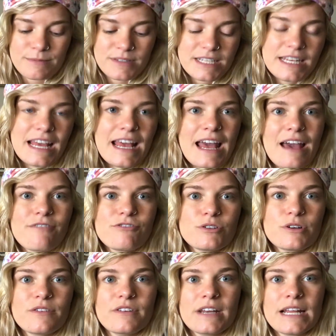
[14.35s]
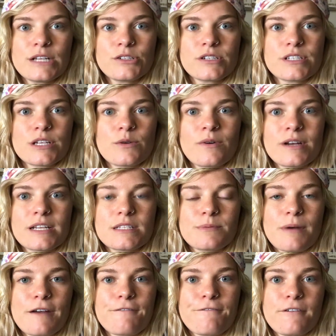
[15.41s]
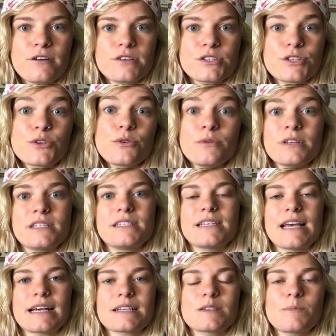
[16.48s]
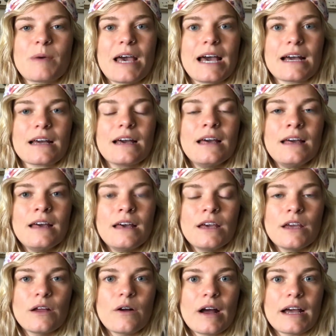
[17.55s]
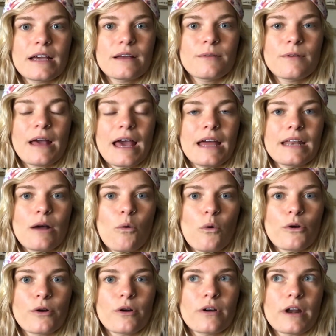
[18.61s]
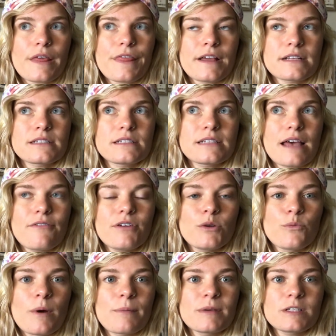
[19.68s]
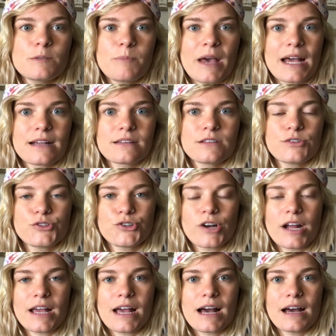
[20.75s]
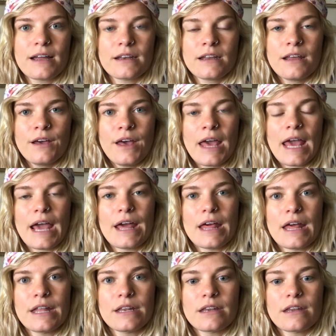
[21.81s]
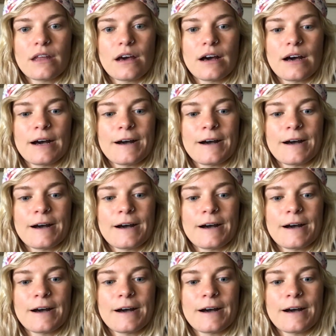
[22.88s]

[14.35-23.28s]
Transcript: Today I have sort of an interesting one. It's my first unisex pack. I had ordered I think 7 women's packs to try on, and